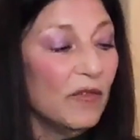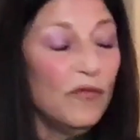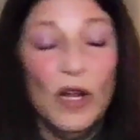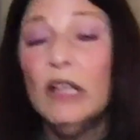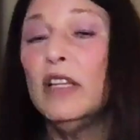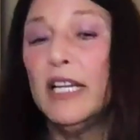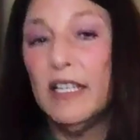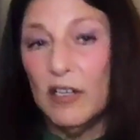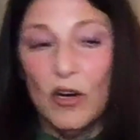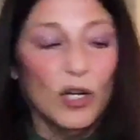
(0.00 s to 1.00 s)
felt like
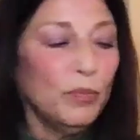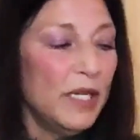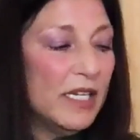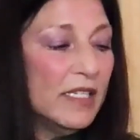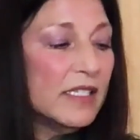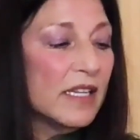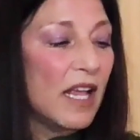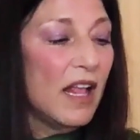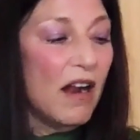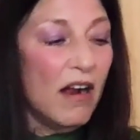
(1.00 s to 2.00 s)
an art piece
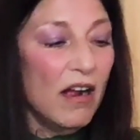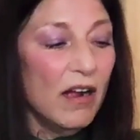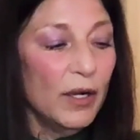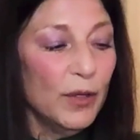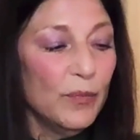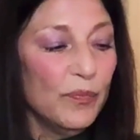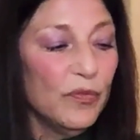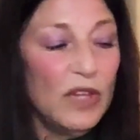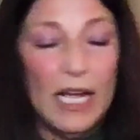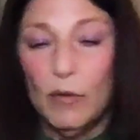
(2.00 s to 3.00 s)

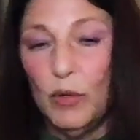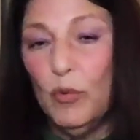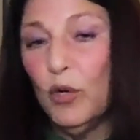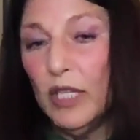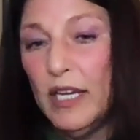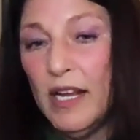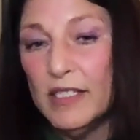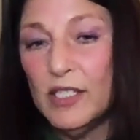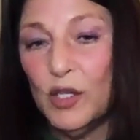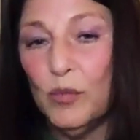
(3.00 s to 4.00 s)
that we really had
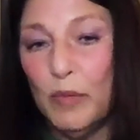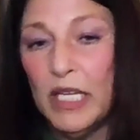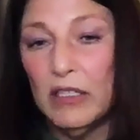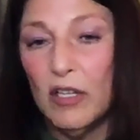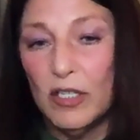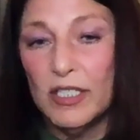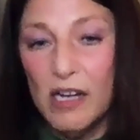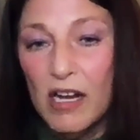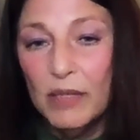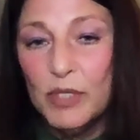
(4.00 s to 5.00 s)
to commit a long
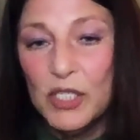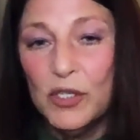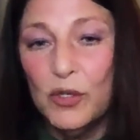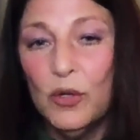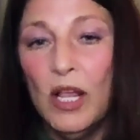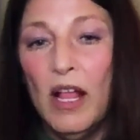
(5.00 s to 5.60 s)
time to.